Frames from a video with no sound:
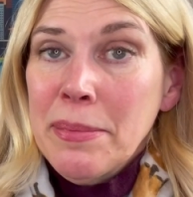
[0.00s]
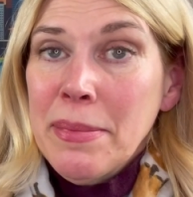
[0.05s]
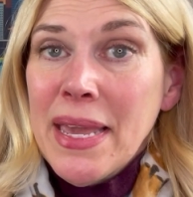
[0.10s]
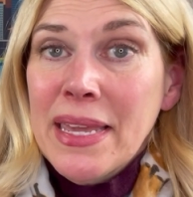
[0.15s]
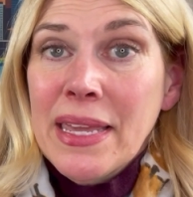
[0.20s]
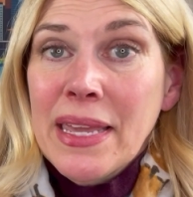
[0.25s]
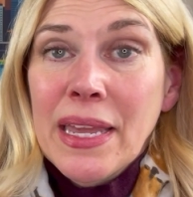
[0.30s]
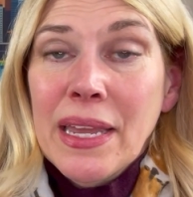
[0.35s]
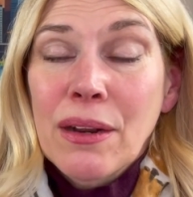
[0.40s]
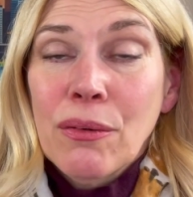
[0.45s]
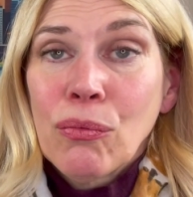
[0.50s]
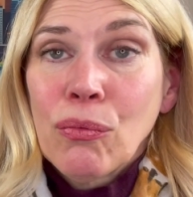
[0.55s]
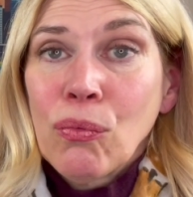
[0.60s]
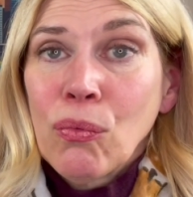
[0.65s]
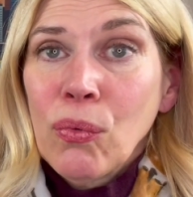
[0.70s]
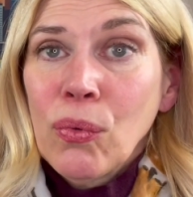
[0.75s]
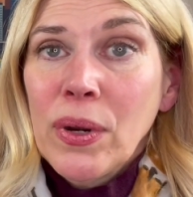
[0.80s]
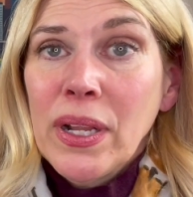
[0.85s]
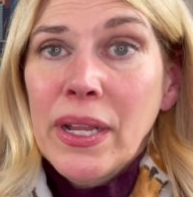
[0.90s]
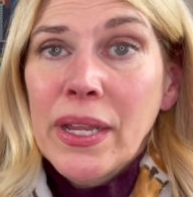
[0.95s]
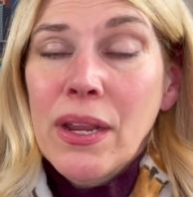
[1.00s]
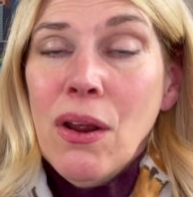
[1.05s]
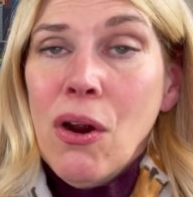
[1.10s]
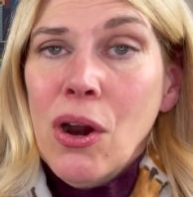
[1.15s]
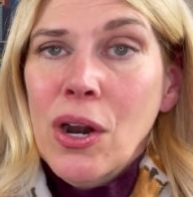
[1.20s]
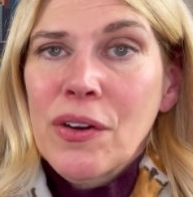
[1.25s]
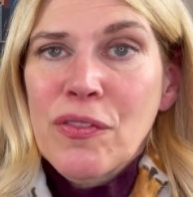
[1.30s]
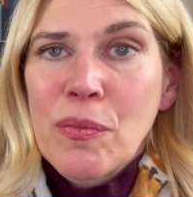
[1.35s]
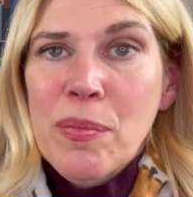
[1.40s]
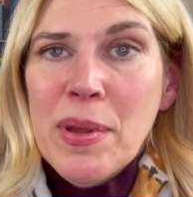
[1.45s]
making it really
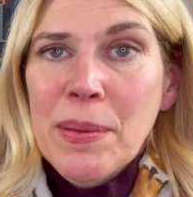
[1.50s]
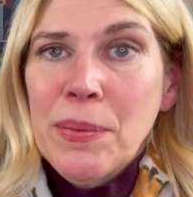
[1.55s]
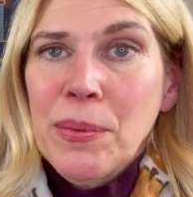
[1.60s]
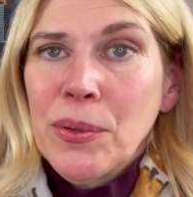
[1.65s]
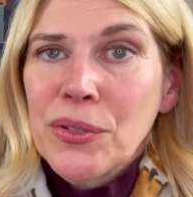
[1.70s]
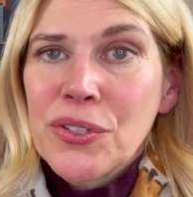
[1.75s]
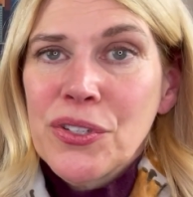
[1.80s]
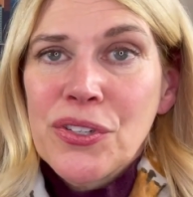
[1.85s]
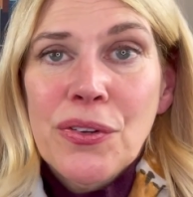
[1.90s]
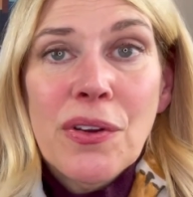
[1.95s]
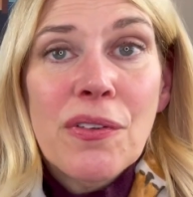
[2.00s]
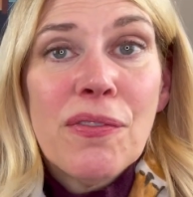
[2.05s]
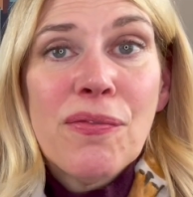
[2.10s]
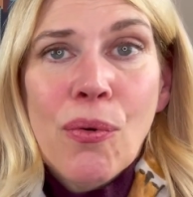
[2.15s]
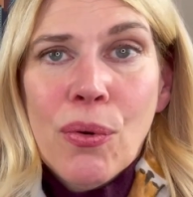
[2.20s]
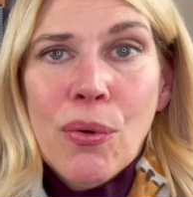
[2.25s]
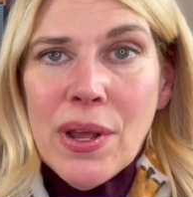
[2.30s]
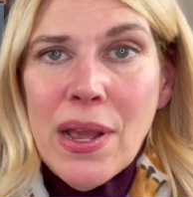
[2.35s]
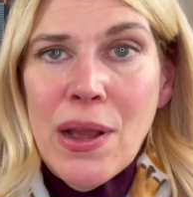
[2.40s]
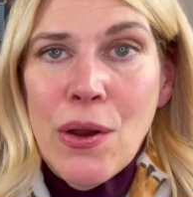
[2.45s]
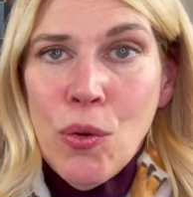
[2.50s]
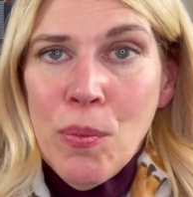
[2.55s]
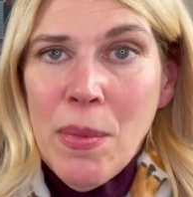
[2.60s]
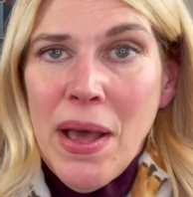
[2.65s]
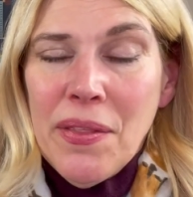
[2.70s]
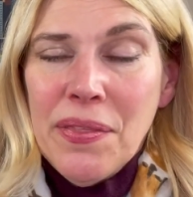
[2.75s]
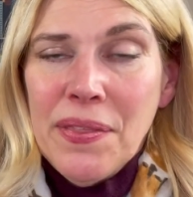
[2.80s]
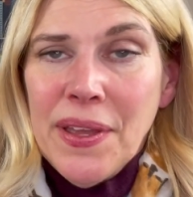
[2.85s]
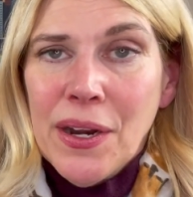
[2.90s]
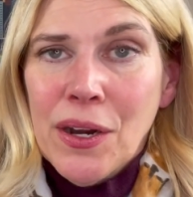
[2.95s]
hard for people to afford a home
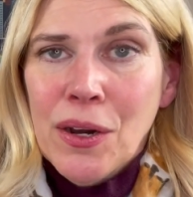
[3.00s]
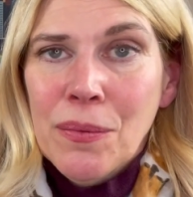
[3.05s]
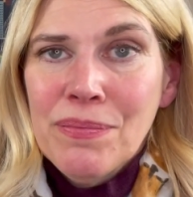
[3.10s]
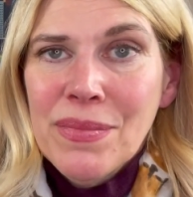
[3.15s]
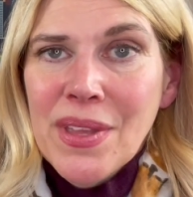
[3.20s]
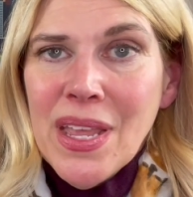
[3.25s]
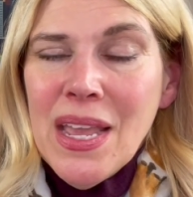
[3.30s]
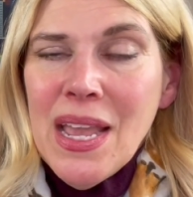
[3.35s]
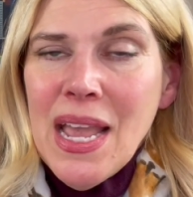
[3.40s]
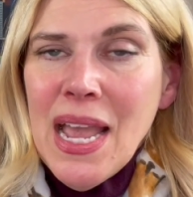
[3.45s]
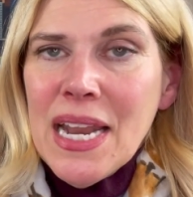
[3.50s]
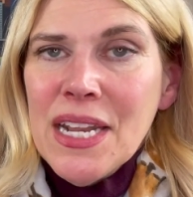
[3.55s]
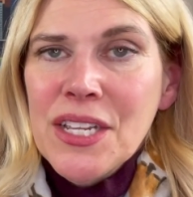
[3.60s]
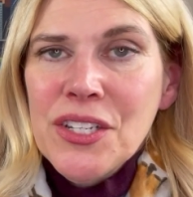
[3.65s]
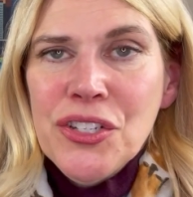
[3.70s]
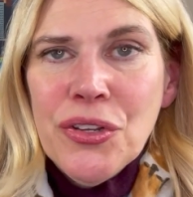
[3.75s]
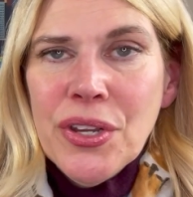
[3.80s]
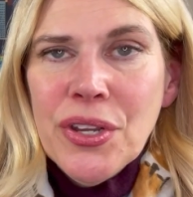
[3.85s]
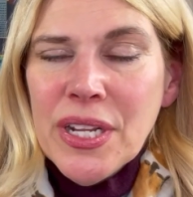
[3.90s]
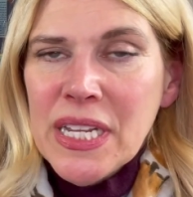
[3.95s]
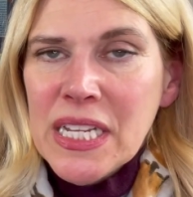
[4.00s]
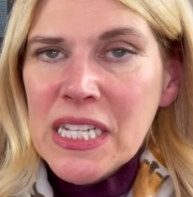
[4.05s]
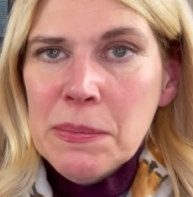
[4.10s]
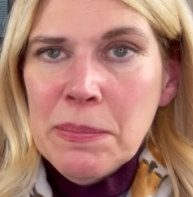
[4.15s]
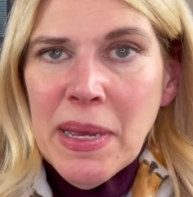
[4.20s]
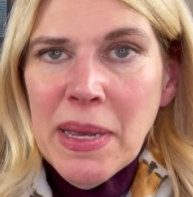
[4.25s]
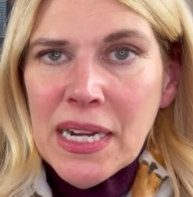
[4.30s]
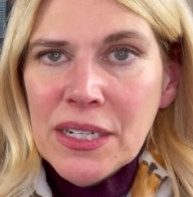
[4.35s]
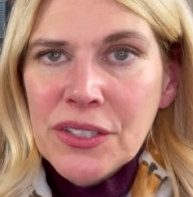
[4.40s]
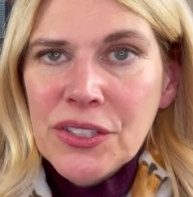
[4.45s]
out there. And as you can
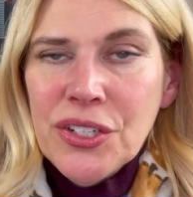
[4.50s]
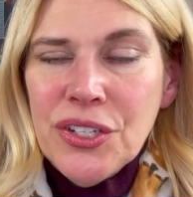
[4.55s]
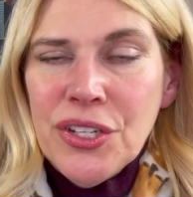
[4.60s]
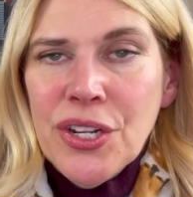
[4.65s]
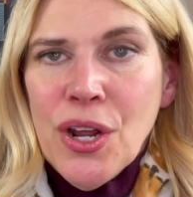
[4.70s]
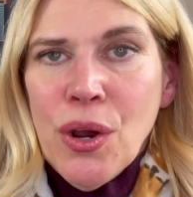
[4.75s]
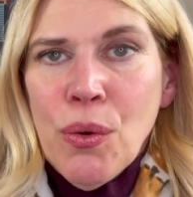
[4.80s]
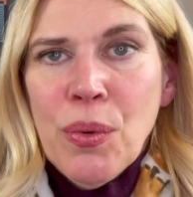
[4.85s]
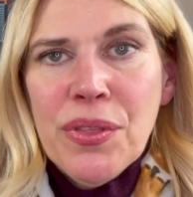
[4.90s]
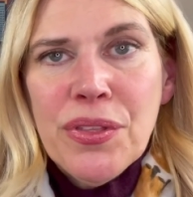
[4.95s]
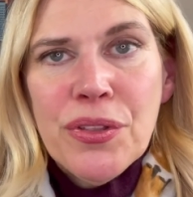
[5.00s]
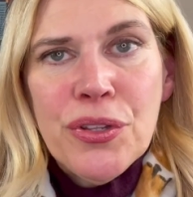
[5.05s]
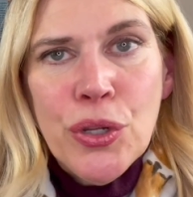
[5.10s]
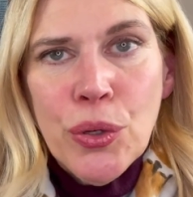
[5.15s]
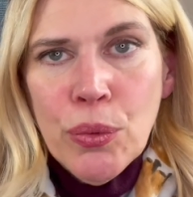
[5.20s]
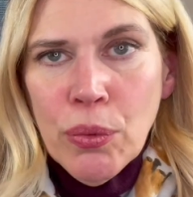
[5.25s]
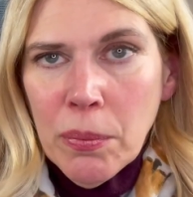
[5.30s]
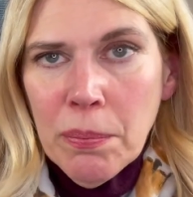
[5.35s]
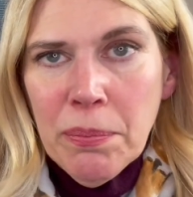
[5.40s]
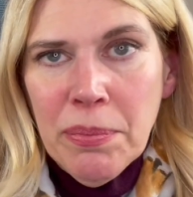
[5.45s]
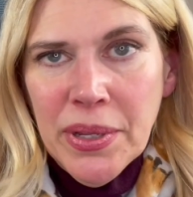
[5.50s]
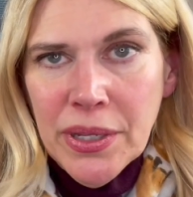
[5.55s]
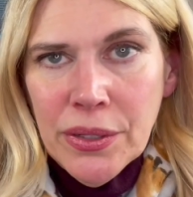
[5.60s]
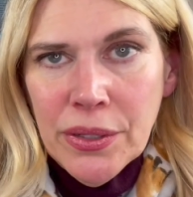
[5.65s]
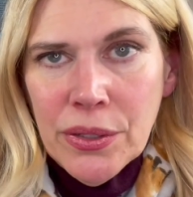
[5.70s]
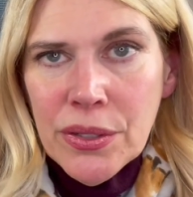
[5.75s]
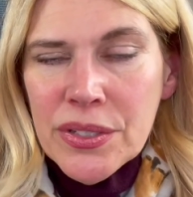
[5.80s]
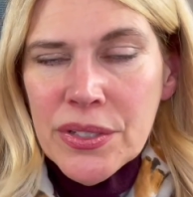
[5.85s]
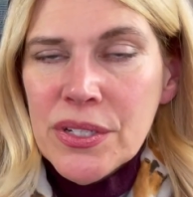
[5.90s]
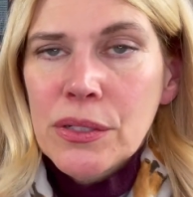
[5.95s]
expect, with newer
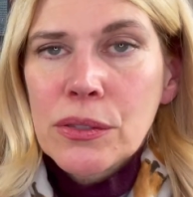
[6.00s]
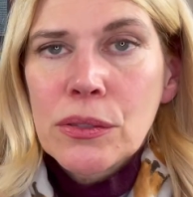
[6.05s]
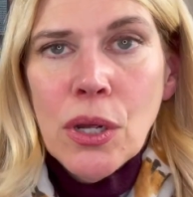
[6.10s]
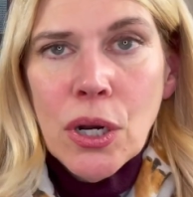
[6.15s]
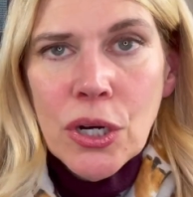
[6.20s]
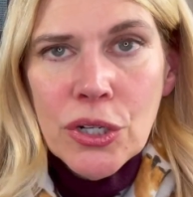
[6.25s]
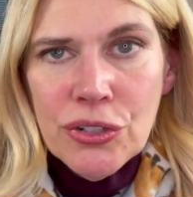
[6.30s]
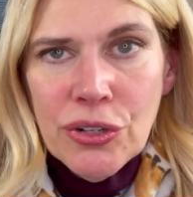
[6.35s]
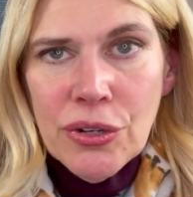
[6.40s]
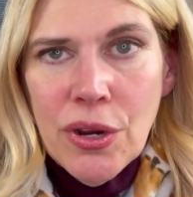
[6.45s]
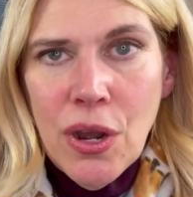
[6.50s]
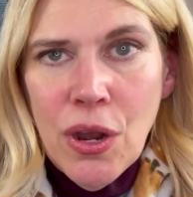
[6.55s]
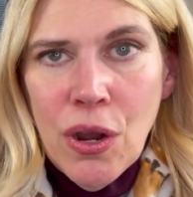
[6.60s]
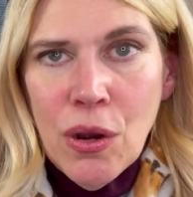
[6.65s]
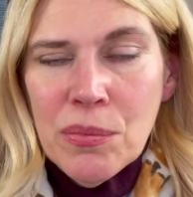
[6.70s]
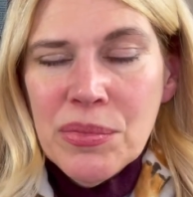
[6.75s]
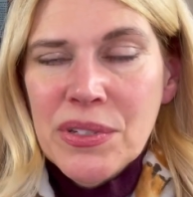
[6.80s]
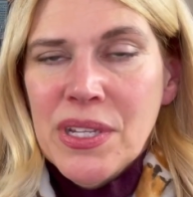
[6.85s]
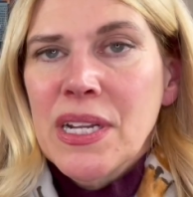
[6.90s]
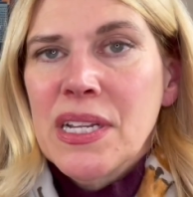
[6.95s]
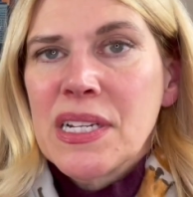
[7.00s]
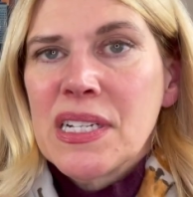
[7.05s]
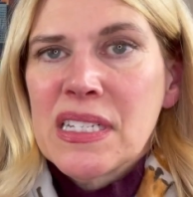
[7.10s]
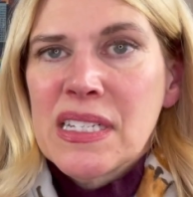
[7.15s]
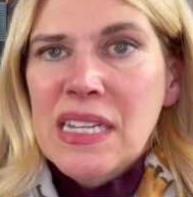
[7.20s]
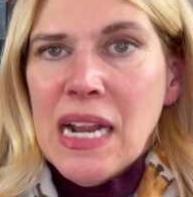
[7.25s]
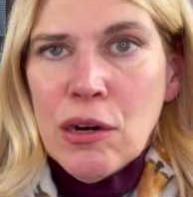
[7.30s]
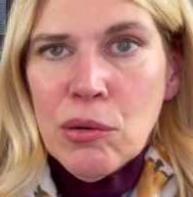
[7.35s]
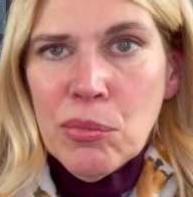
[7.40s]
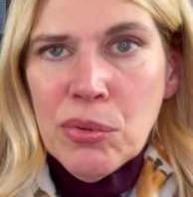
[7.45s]
builds, larger homes, and a
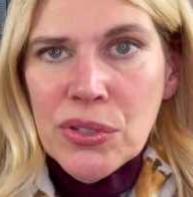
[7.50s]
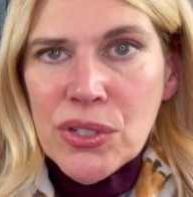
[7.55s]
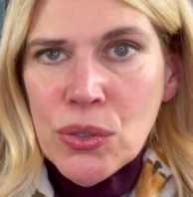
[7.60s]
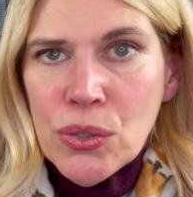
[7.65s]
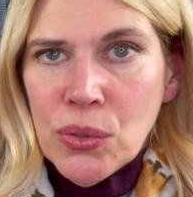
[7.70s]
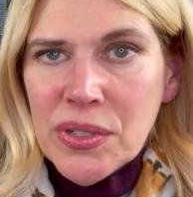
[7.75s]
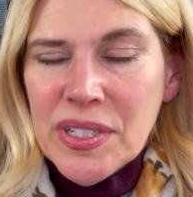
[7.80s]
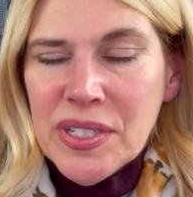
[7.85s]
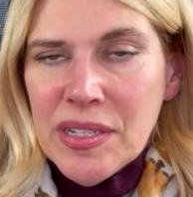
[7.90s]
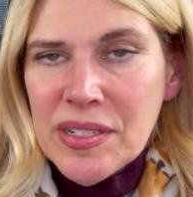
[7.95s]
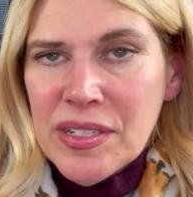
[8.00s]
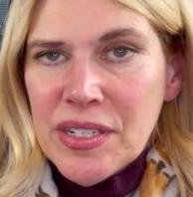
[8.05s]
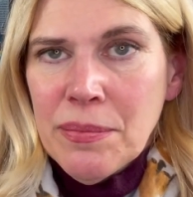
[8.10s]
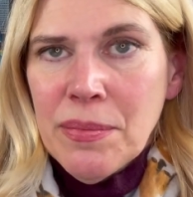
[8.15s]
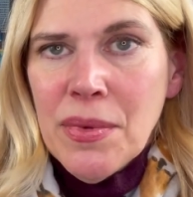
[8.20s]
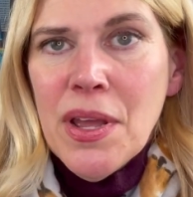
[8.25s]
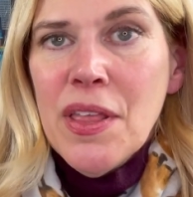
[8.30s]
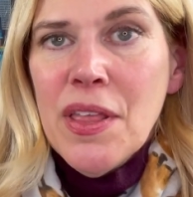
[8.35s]
desirable school system,